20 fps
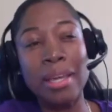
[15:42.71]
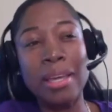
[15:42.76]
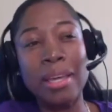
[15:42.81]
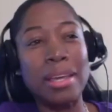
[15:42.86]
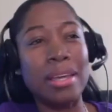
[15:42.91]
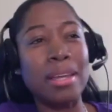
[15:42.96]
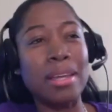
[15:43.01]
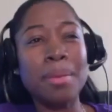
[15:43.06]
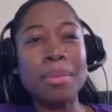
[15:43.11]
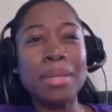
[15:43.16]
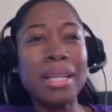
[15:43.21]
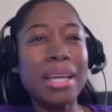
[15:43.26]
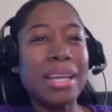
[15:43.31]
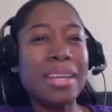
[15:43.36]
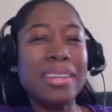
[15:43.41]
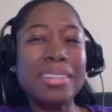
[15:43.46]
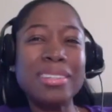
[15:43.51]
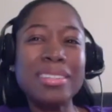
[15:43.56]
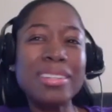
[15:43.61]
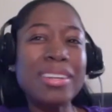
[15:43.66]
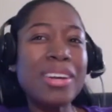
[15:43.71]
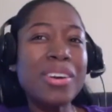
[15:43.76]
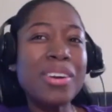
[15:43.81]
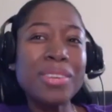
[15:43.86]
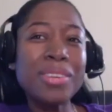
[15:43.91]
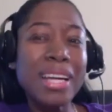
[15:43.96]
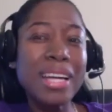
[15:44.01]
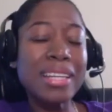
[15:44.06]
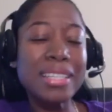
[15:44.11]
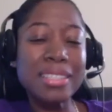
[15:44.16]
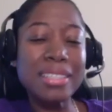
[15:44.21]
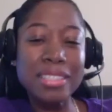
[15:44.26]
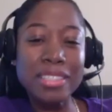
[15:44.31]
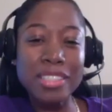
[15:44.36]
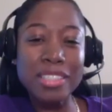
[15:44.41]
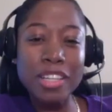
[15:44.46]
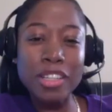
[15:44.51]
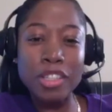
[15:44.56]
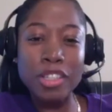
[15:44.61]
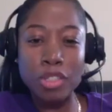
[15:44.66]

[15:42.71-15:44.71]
And I'm like, no, not necessarily.